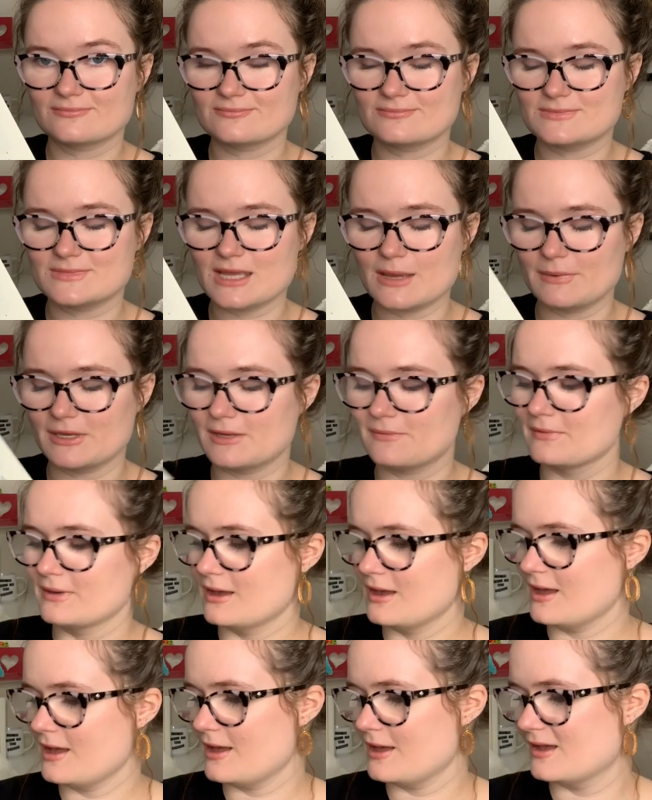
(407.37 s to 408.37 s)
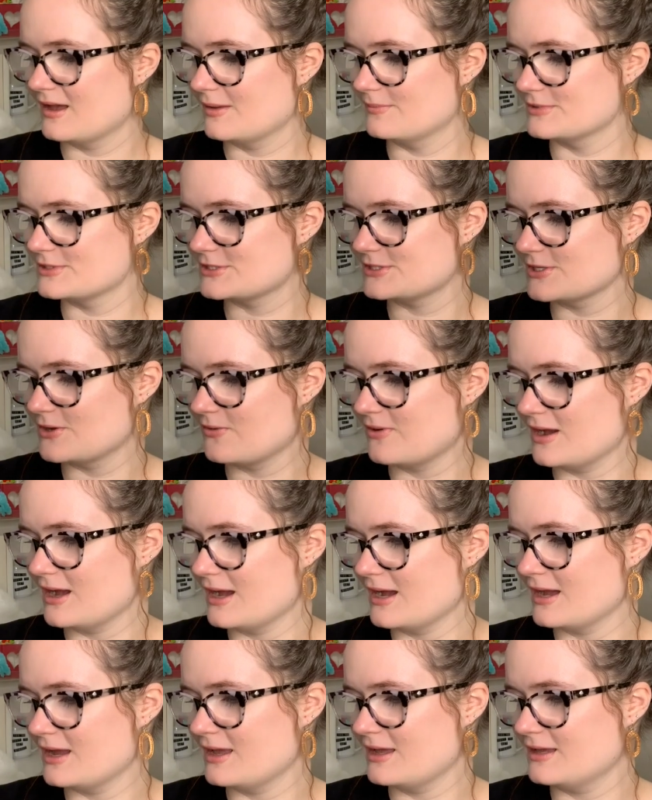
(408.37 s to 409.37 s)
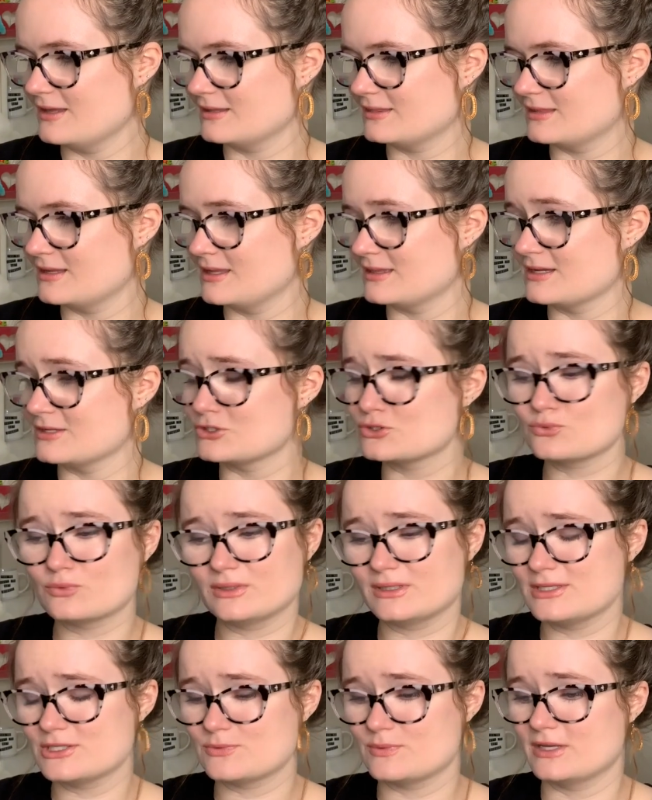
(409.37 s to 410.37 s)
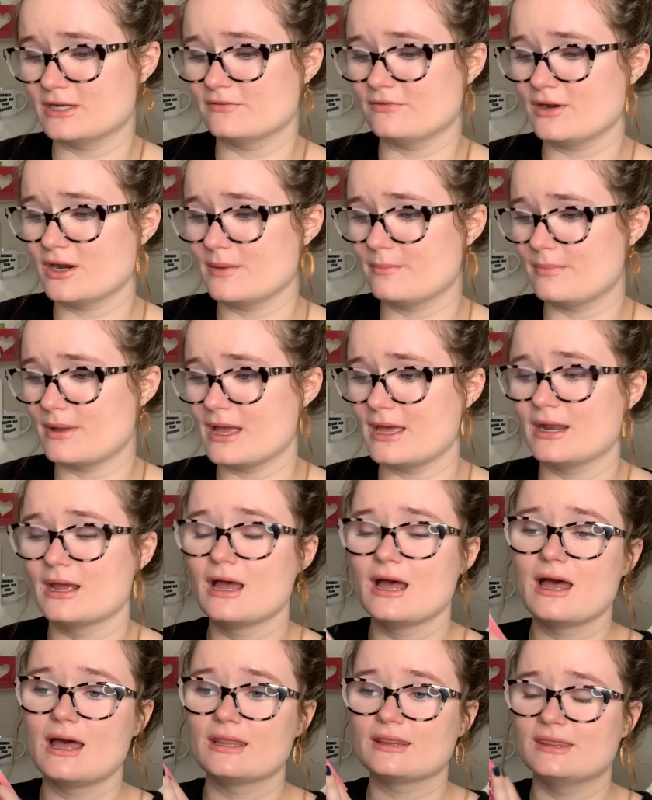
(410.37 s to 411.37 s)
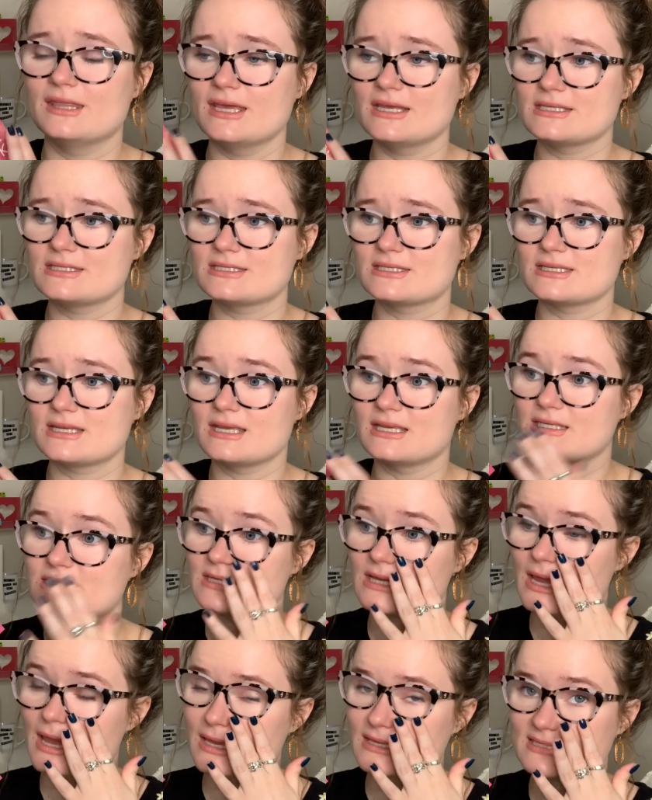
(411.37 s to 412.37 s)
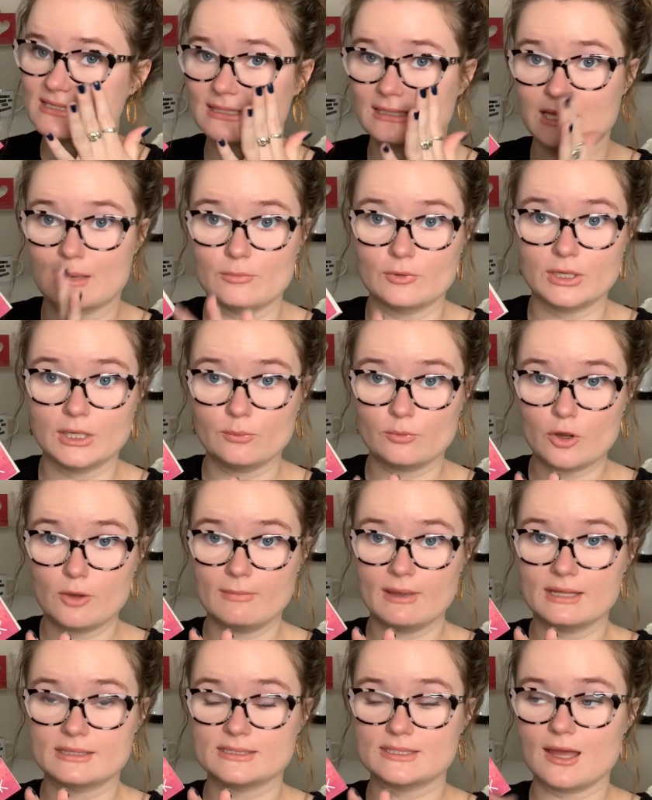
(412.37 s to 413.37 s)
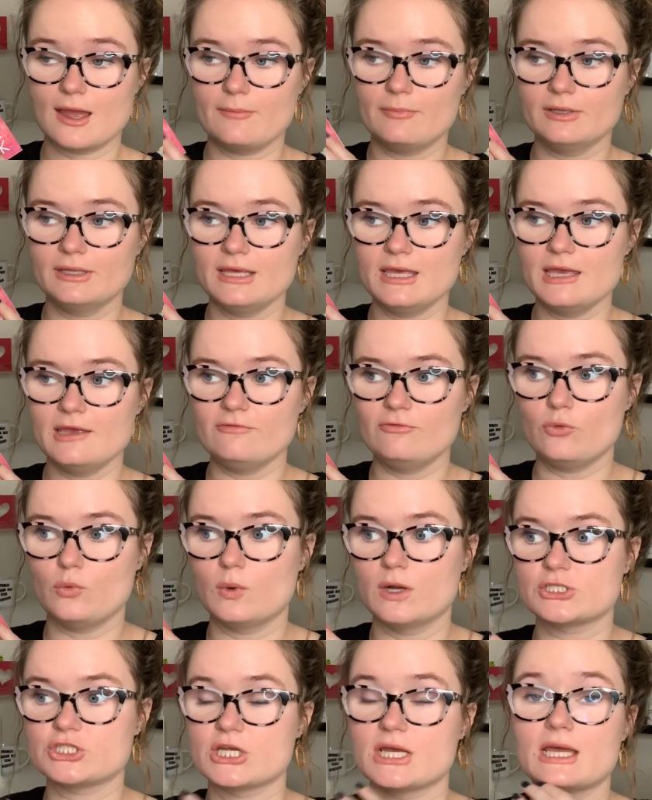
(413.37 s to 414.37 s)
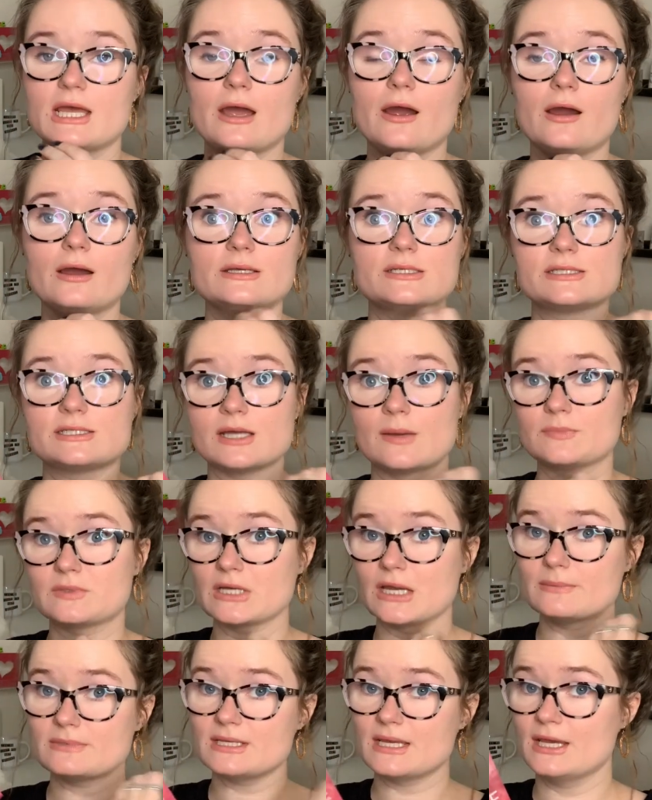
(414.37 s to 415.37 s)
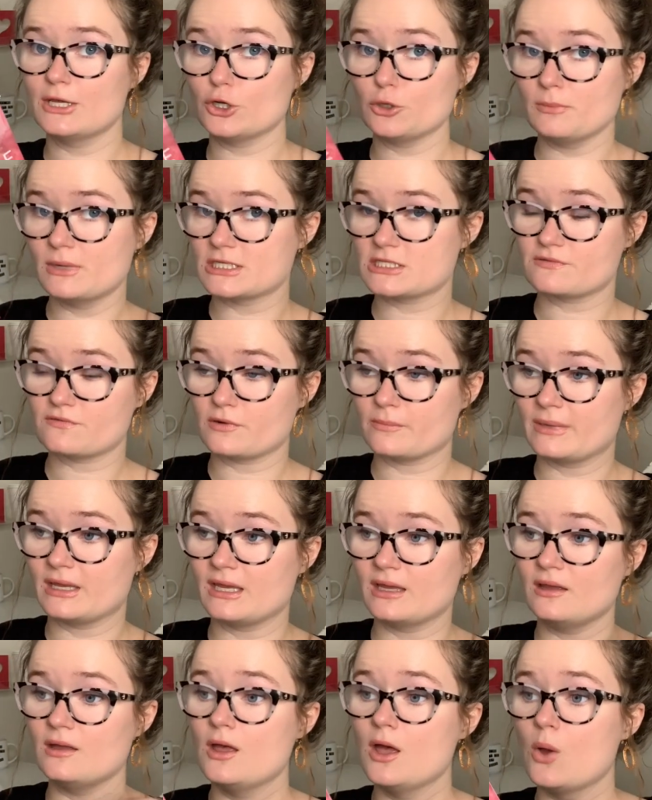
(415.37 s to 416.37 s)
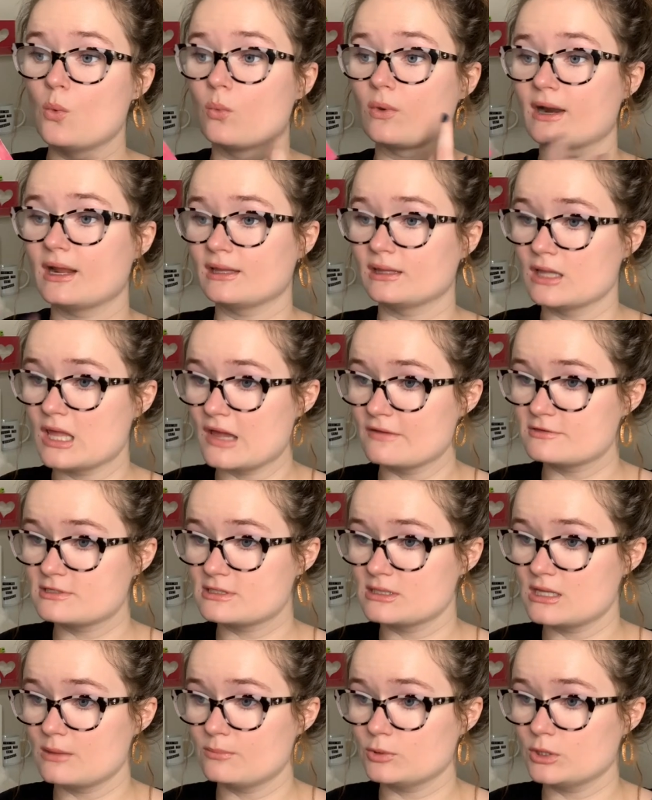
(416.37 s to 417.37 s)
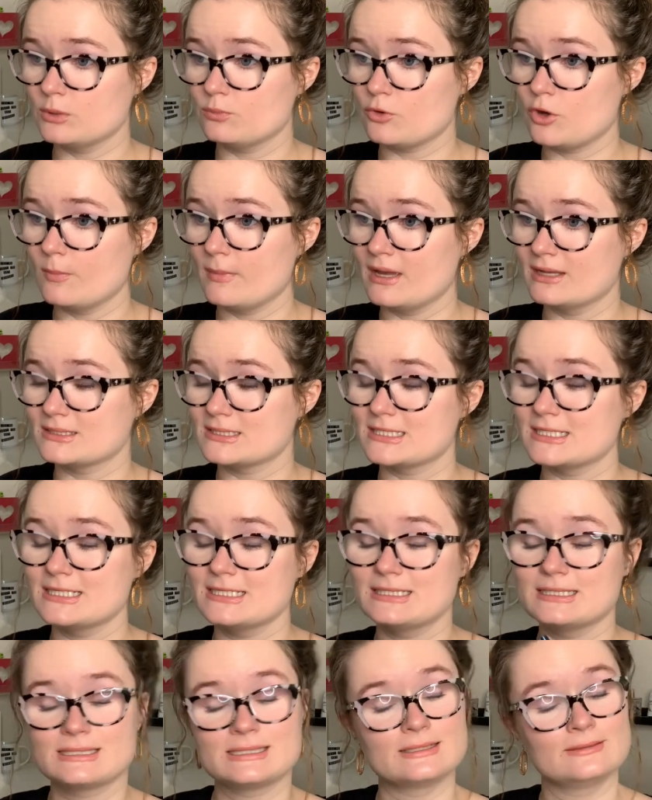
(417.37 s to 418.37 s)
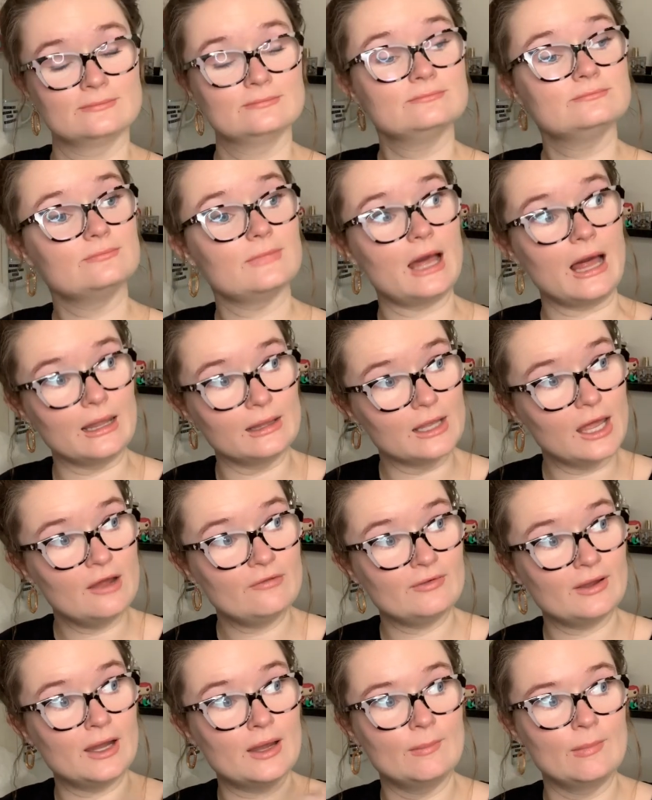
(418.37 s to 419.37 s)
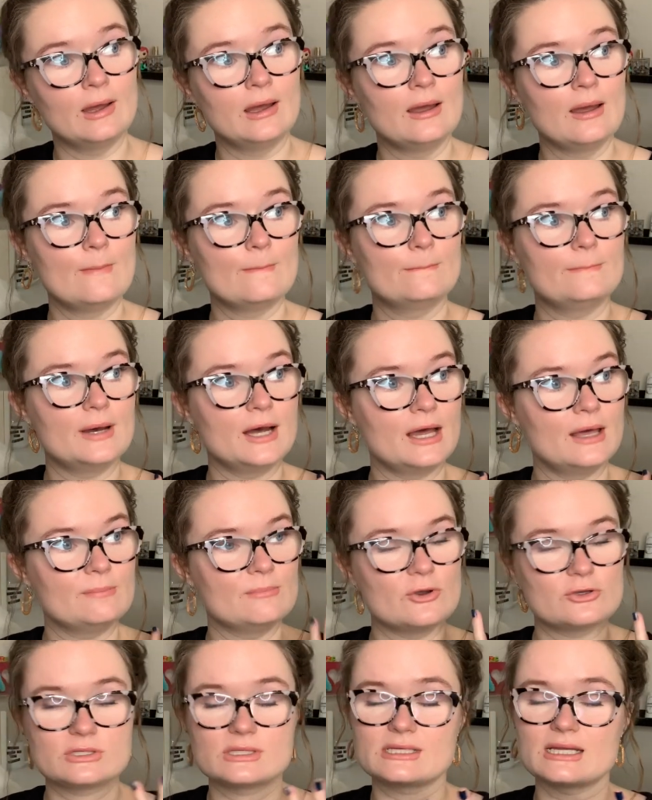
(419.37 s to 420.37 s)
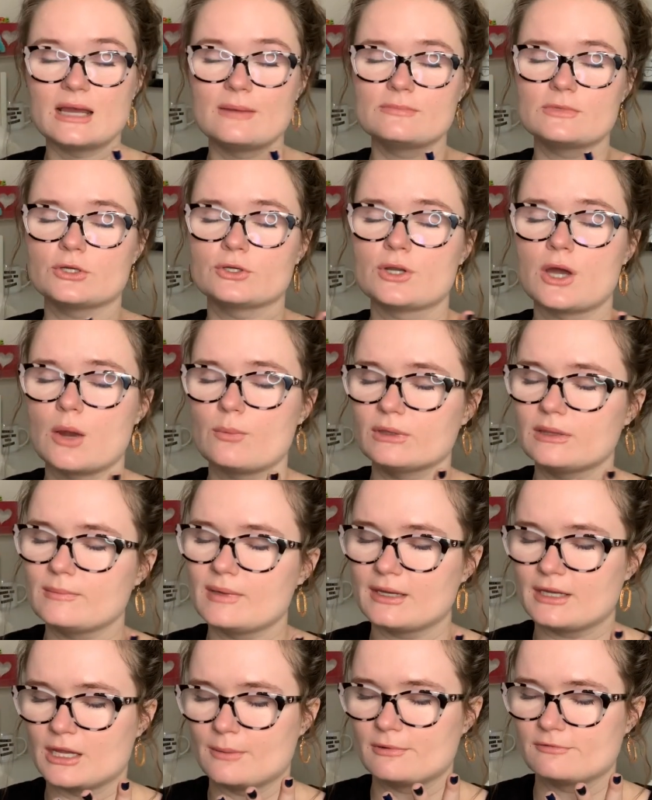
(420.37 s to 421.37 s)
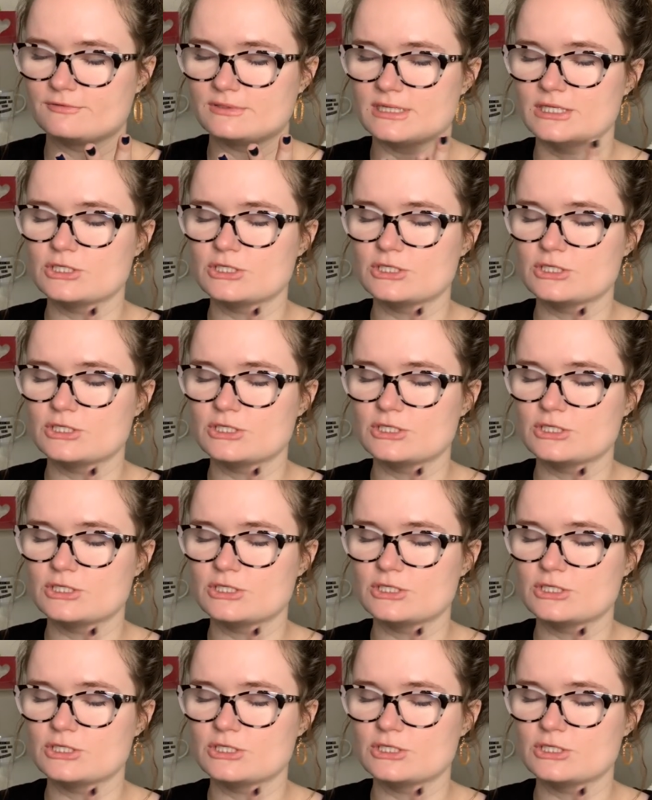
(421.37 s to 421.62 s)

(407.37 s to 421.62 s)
Debbie. Um, so I think that's really sweet of her, but this is a celebrity romance, I believe, which is sometimes a hit or miss for me. When I love celebrity romances, I love them, but most of the time they're not really my cup of tea.